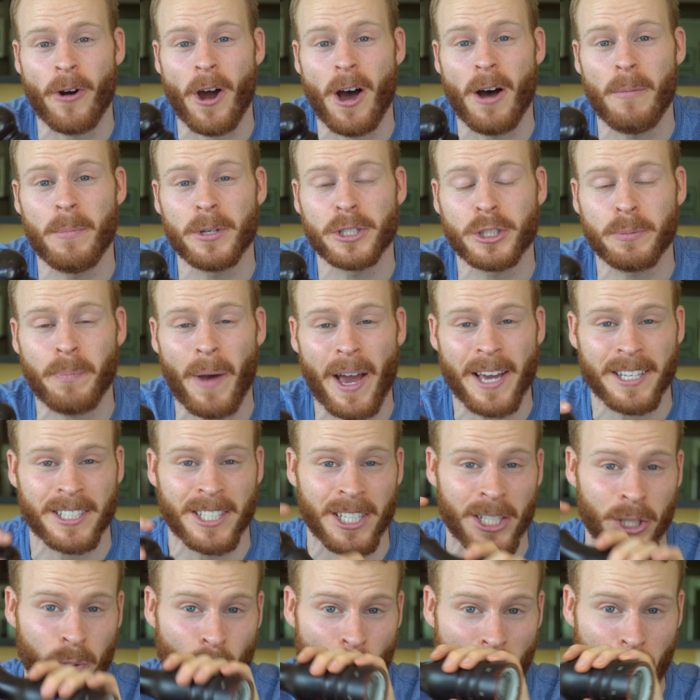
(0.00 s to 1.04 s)
from
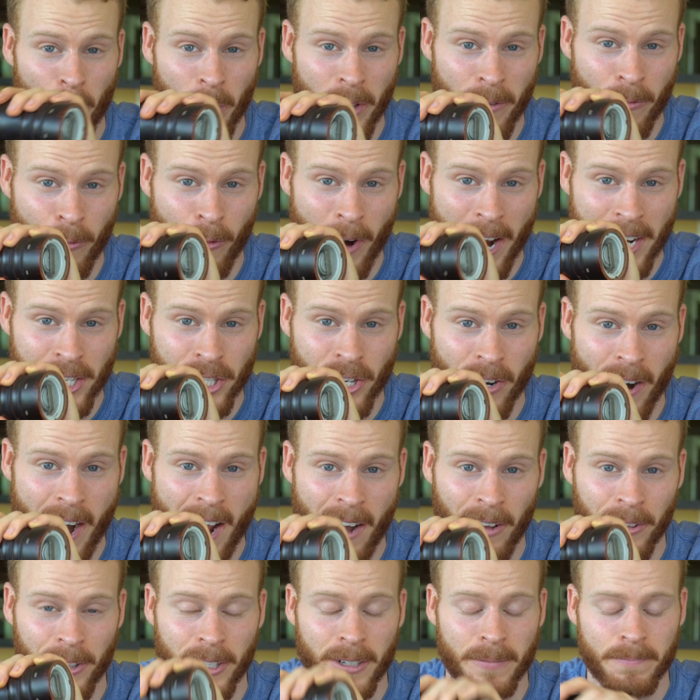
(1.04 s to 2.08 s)
spices when we fresh
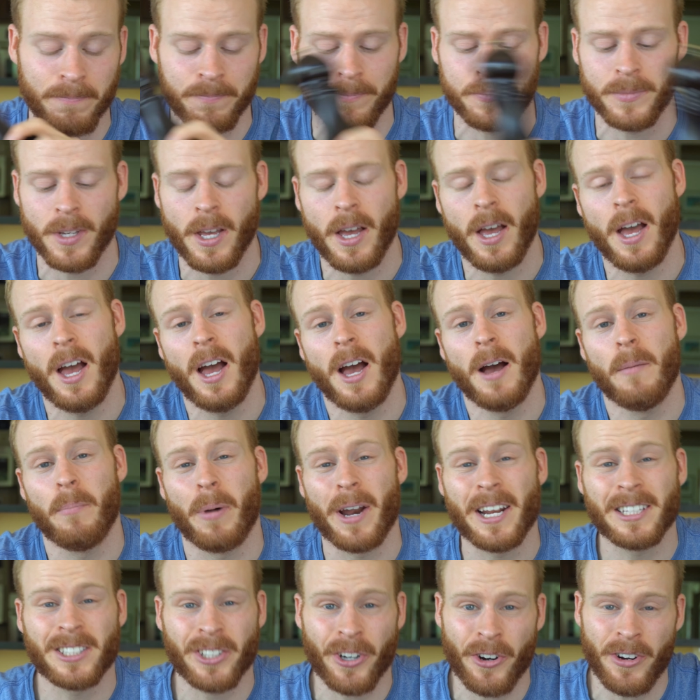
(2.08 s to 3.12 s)
ground them.
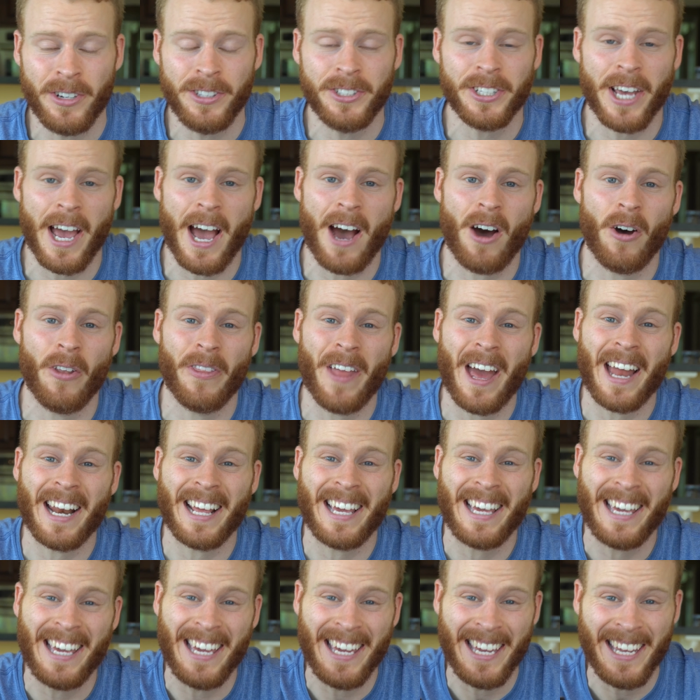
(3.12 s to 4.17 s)
But it turns out that
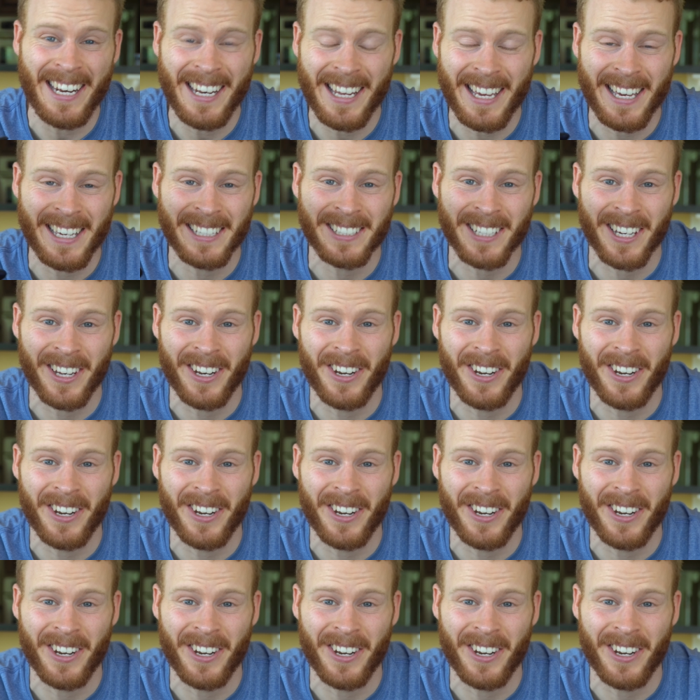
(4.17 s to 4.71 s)
heat is